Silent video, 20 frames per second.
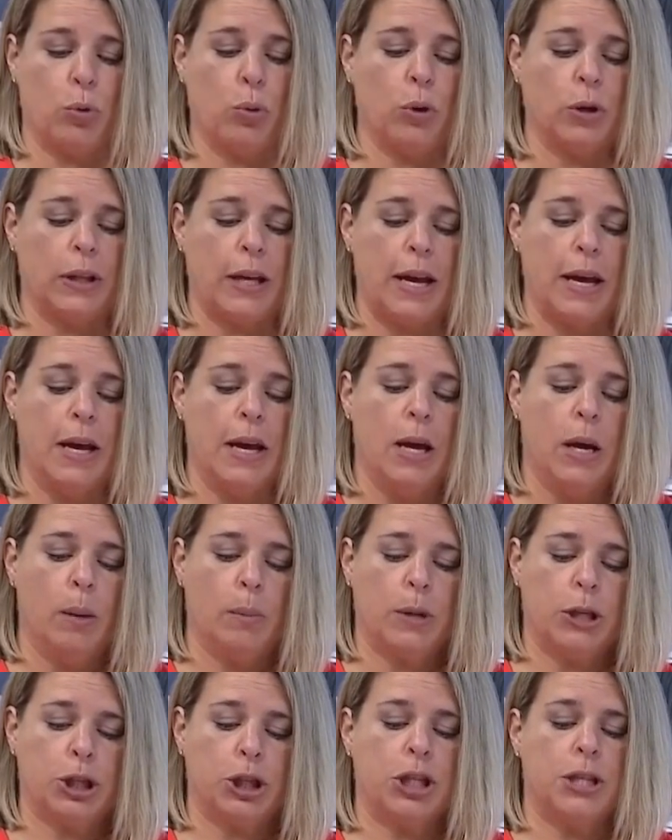her poorly,
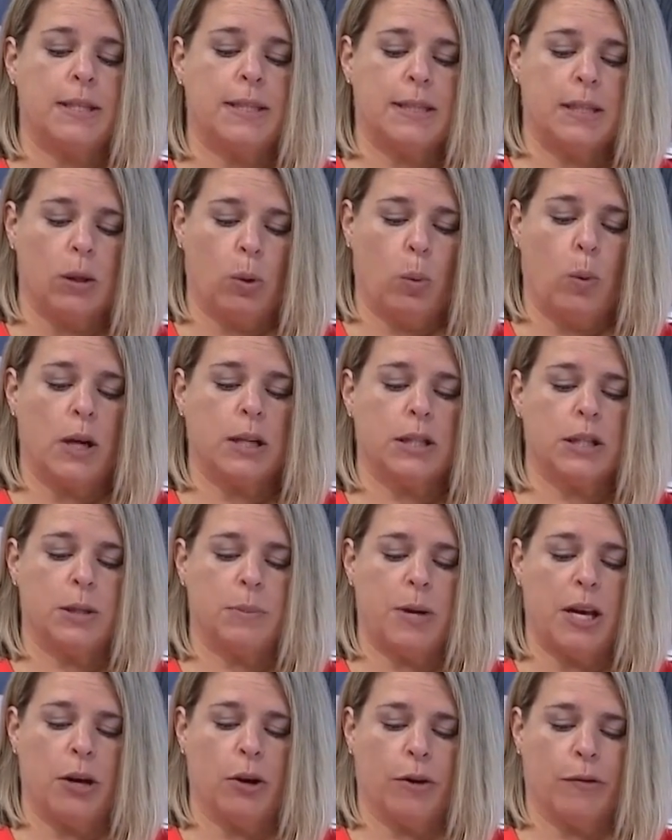but she still
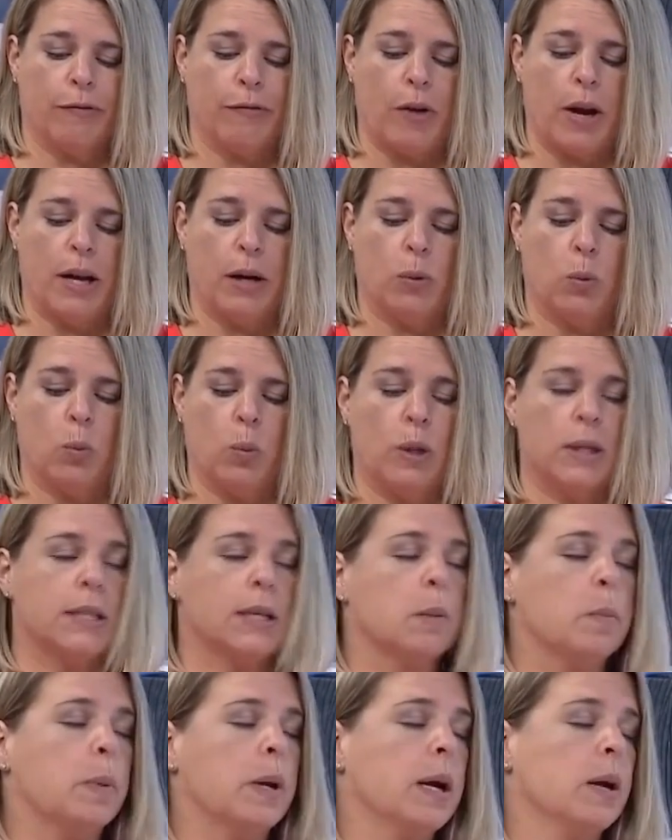wants to be her friend.
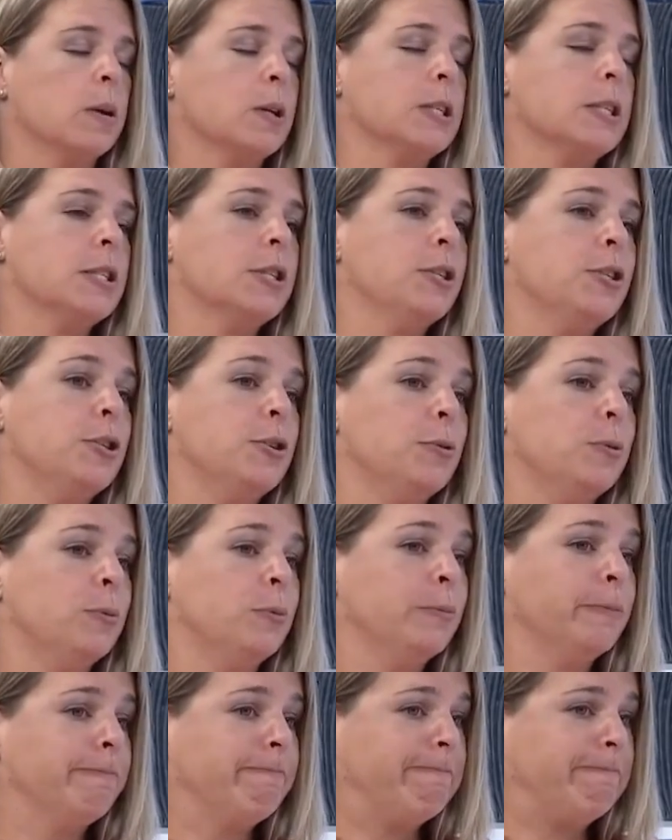What's a parent to
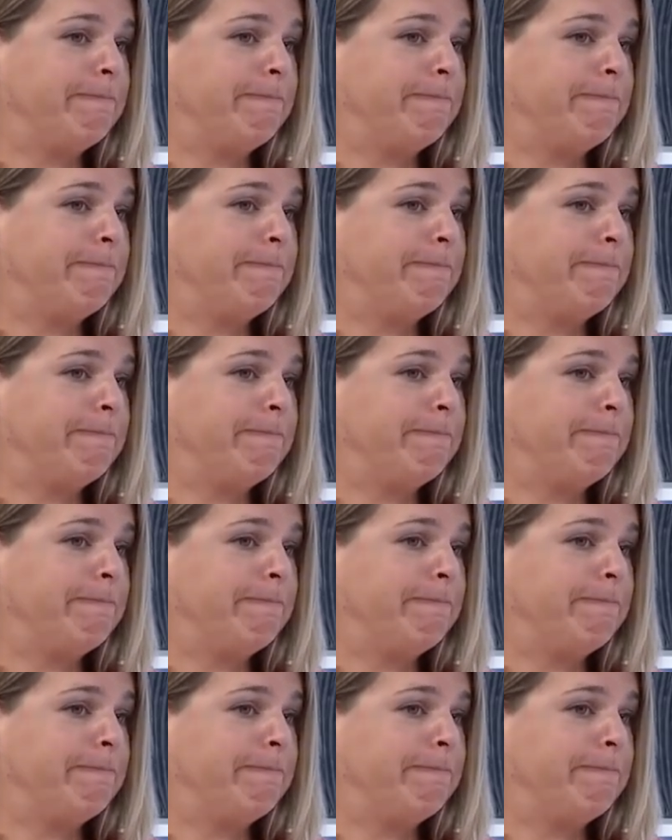do?